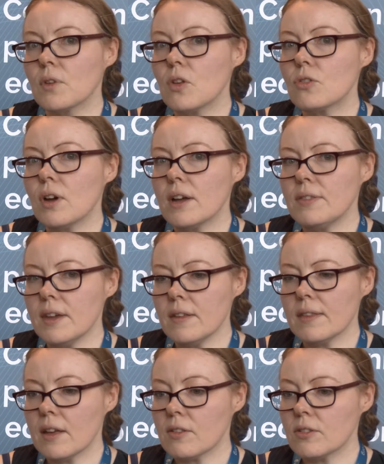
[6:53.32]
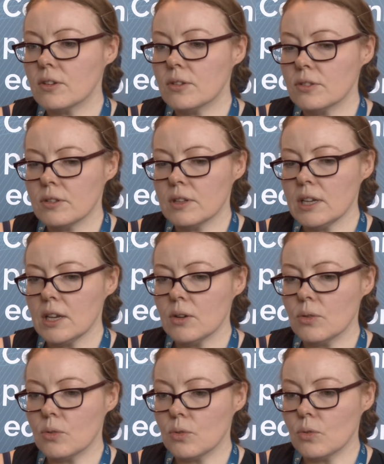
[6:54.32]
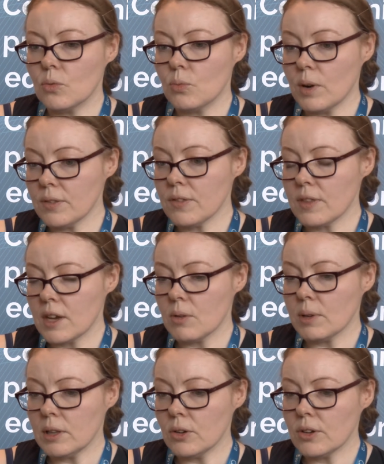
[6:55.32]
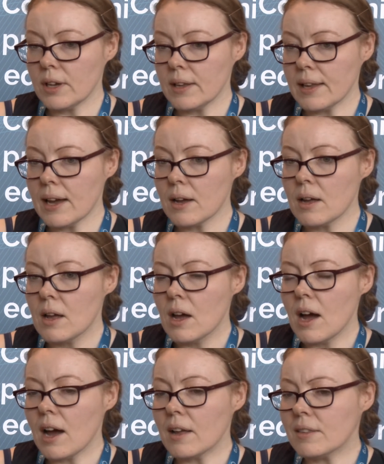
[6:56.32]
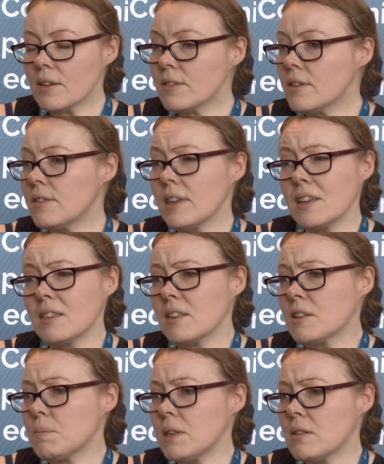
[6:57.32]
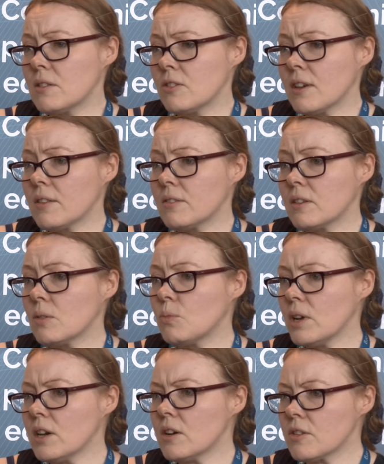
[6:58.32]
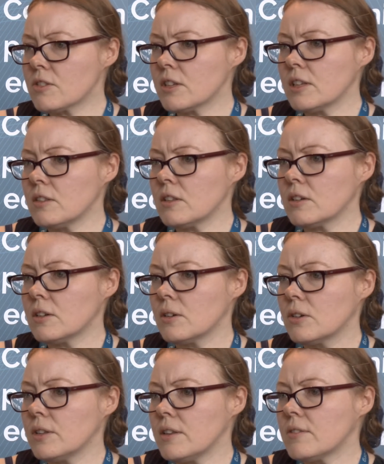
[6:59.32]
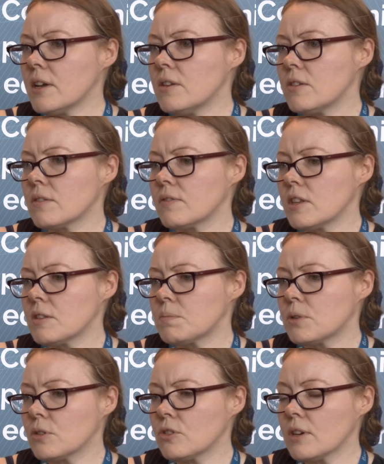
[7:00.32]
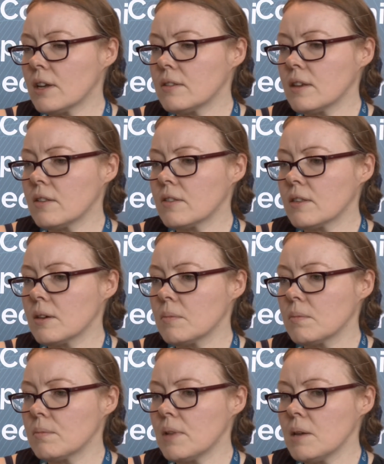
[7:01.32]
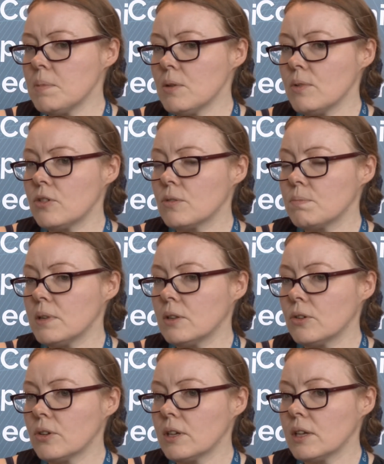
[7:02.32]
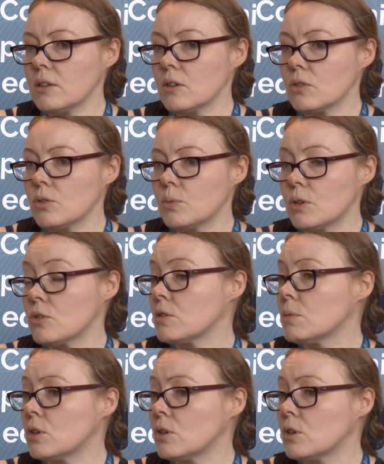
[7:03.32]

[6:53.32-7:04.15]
So I think that's certainly one thing we're looking at. Another thing that's been suggested, and we are still in the early stages of this project, is that maybe we should be looking towards a more